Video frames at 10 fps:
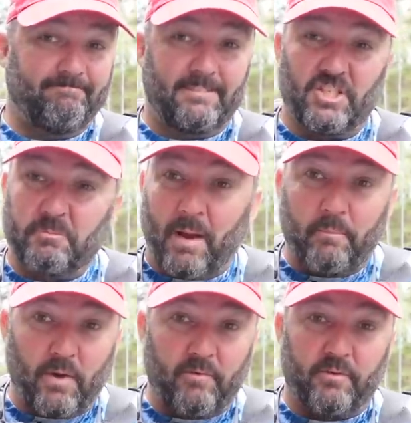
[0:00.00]
just my
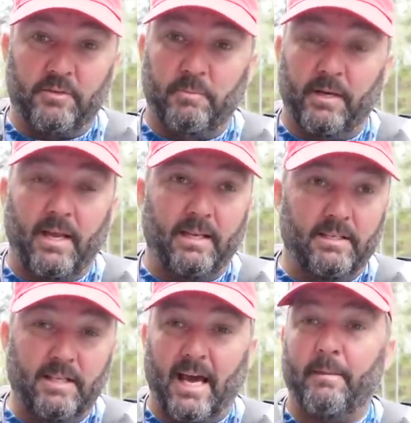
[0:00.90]
preference, but
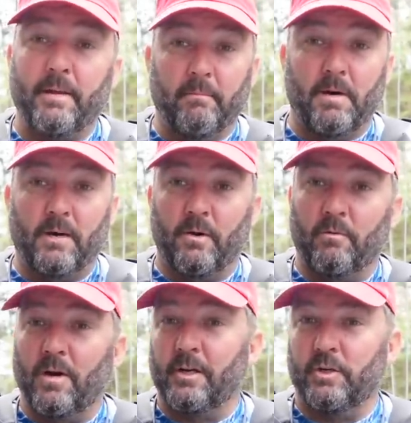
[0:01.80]
it's got to be a
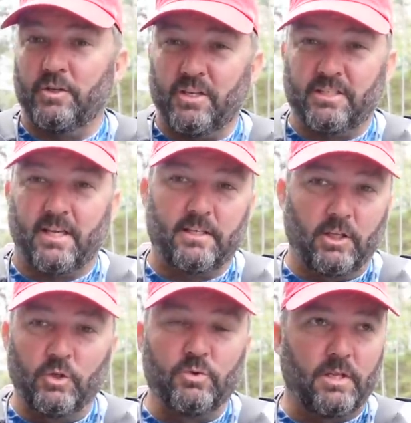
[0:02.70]
moderate rod or you tend to
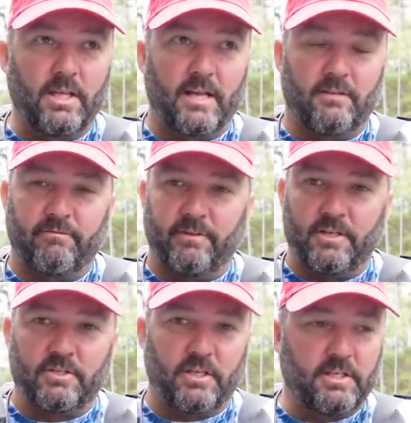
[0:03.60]
lose a lot of the
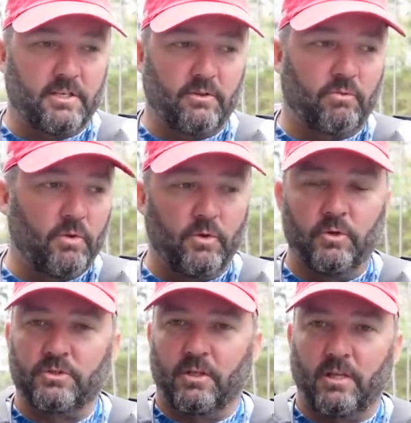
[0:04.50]
fish. They tend to throw the
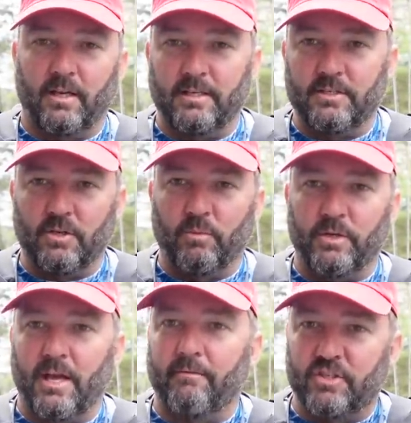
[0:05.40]
hooks a lot easier
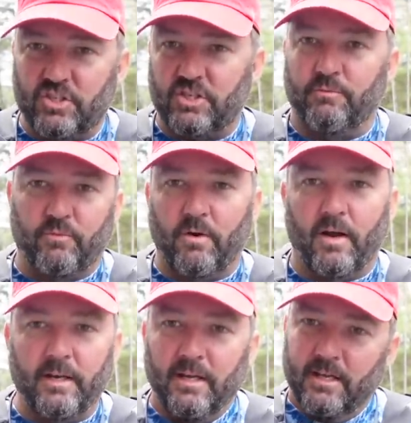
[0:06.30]
when you have a stiff rod.